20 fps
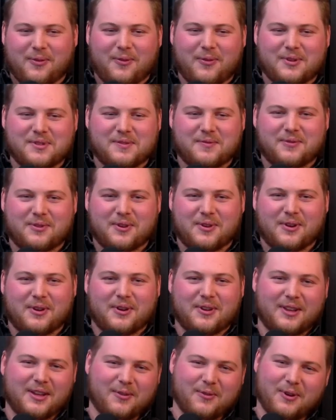wasn't for
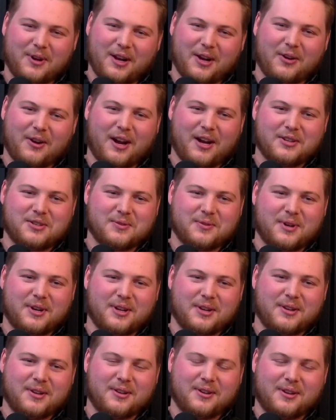her, like when I
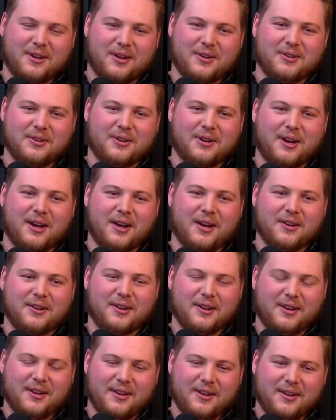graduated undergrad,
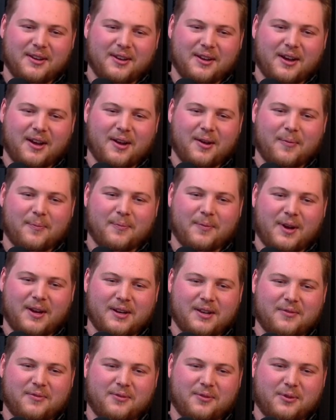I
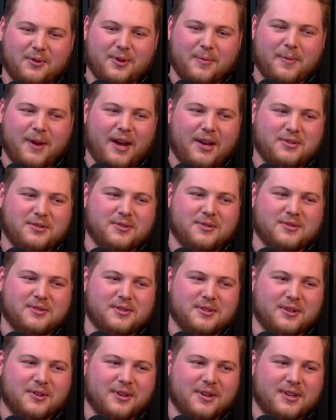did 3
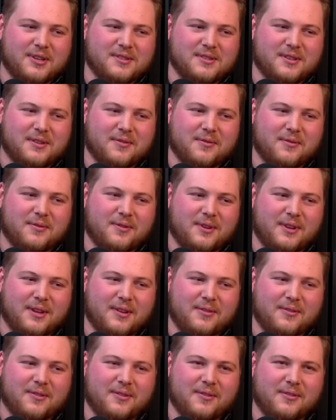bachelor's degrees in
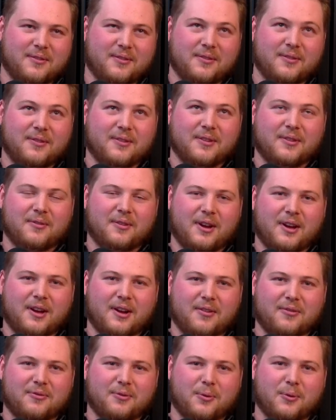
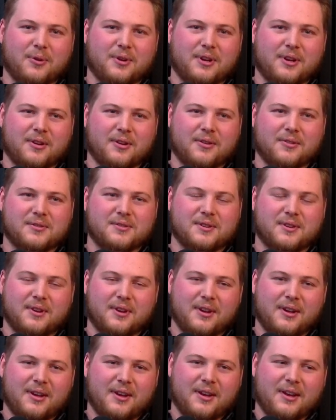4 years,
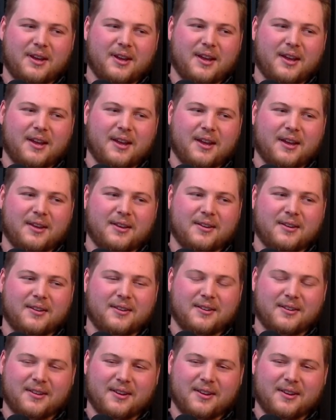and